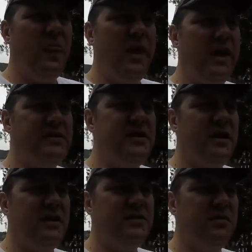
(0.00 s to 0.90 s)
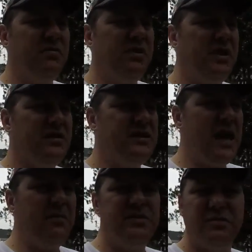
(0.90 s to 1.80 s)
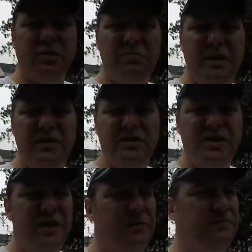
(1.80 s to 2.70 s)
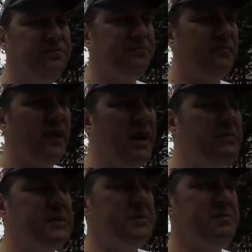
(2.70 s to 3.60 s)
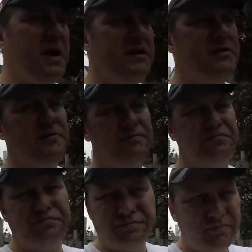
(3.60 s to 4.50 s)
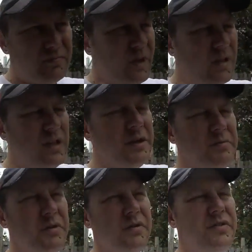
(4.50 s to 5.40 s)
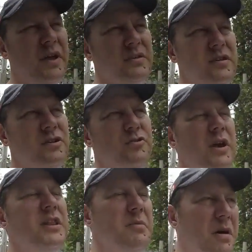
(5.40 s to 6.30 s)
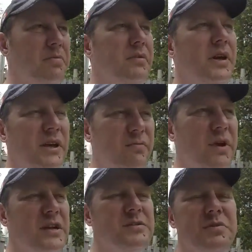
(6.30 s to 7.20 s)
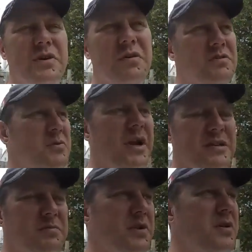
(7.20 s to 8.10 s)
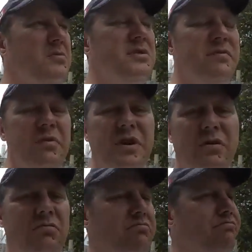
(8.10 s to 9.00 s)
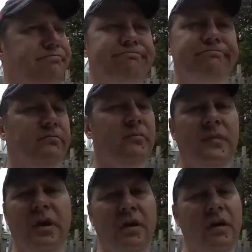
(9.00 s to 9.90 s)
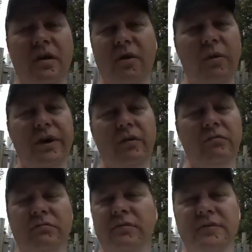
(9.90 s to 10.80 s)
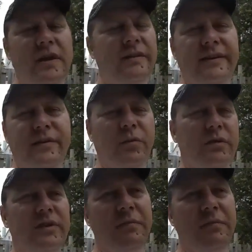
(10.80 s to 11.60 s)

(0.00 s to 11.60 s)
Like I said, I just want to really establish a root bed this year, give them some space, let them do their things. I'll train them up, and if we get some cones, we get some cones. If we don't, we don't. Not the end of the world.